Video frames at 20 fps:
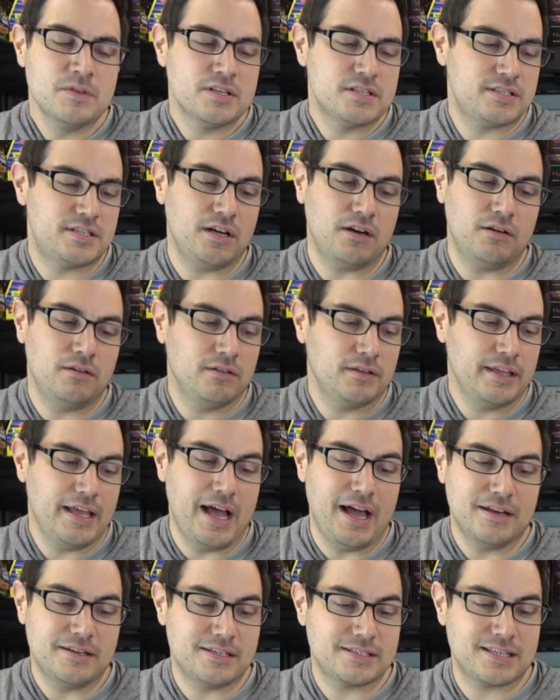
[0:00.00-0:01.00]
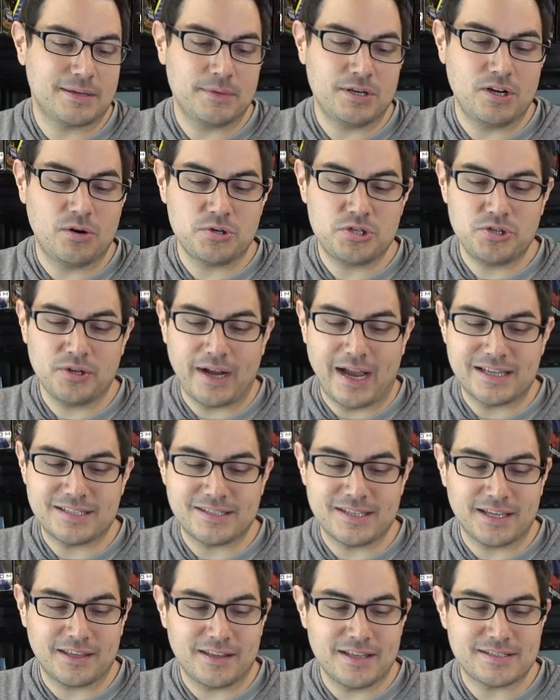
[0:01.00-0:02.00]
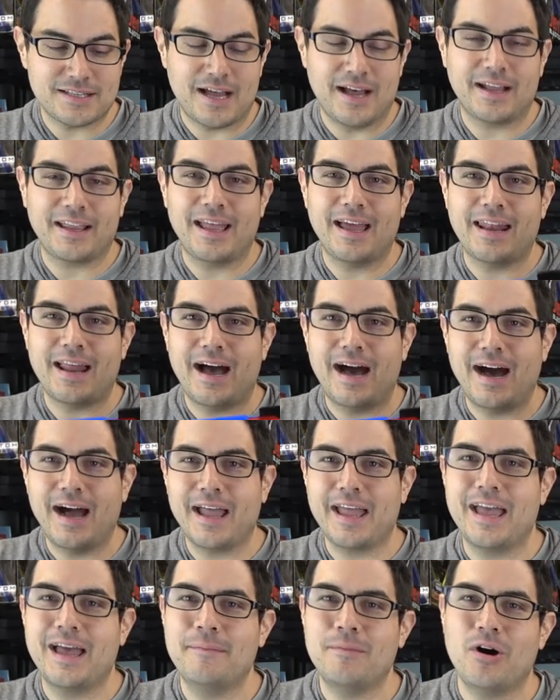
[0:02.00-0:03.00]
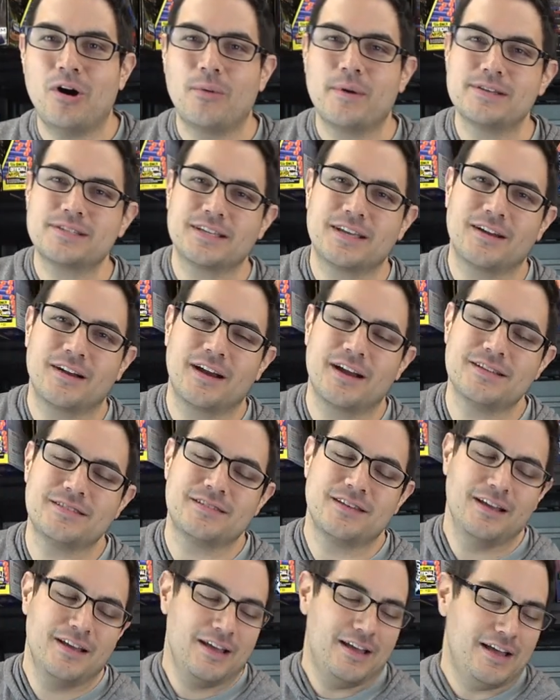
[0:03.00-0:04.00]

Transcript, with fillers: Still, yeah, just let me know what you guys think of this. Again, I am always curious.